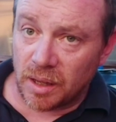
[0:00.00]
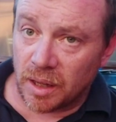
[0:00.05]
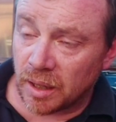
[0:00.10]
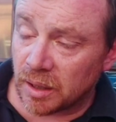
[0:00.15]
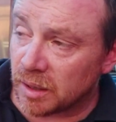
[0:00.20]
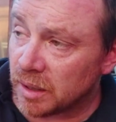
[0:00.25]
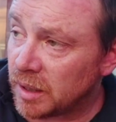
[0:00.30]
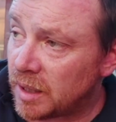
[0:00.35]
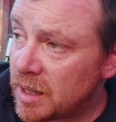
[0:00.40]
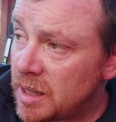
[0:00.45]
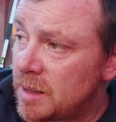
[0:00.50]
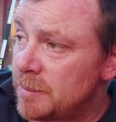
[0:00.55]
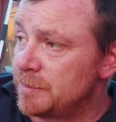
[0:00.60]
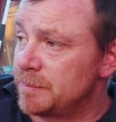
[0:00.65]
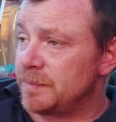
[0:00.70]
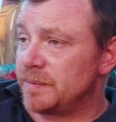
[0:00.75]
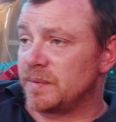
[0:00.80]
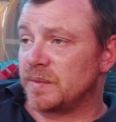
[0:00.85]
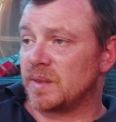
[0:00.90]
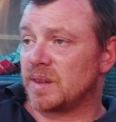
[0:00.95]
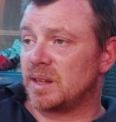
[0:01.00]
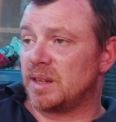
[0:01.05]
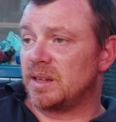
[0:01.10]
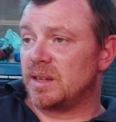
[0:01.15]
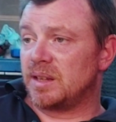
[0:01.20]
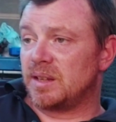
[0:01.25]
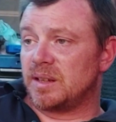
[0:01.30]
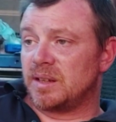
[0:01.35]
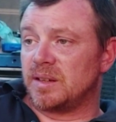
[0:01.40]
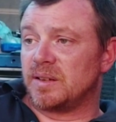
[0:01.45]
I'll
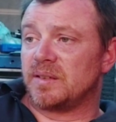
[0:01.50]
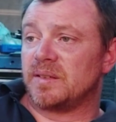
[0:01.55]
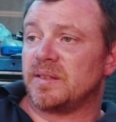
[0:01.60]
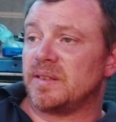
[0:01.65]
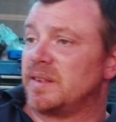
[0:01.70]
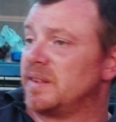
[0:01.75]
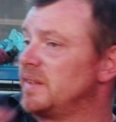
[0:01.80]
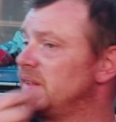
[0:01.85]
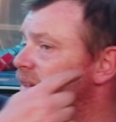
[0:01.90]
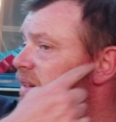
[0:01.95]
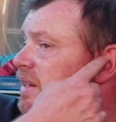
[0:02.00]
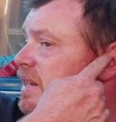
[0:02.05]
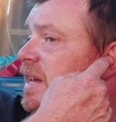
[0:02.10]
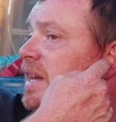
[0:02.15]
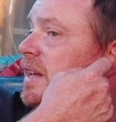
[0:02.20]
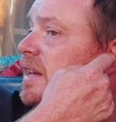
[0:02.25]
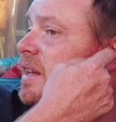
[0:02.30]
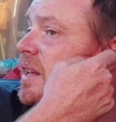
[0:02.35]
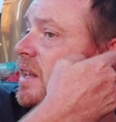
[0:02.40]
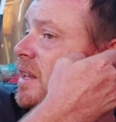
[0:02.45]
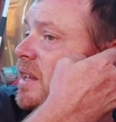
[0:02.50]
yeah,